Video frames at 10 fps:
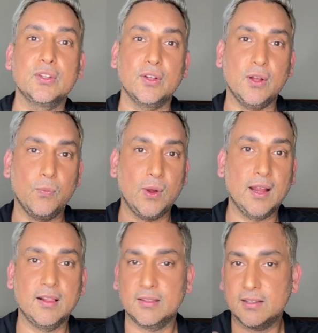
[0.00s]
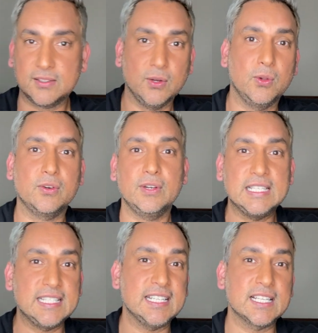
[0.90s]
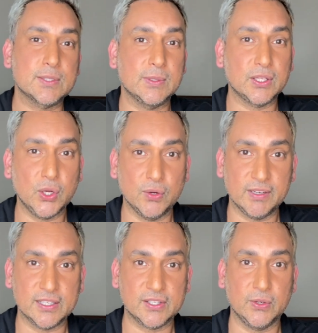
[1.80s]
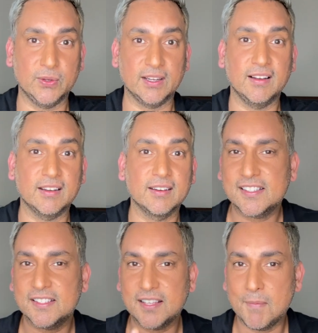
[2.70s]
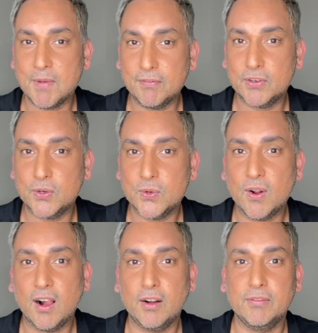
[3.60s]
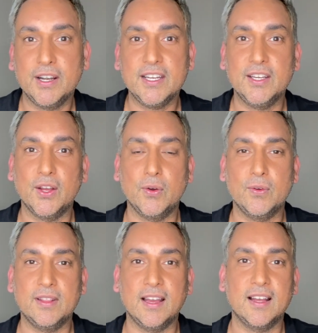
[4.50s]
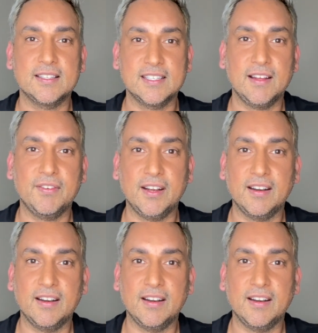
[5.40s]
while this whole craziness with COVID is going on. Some of you already know that STEPHAN and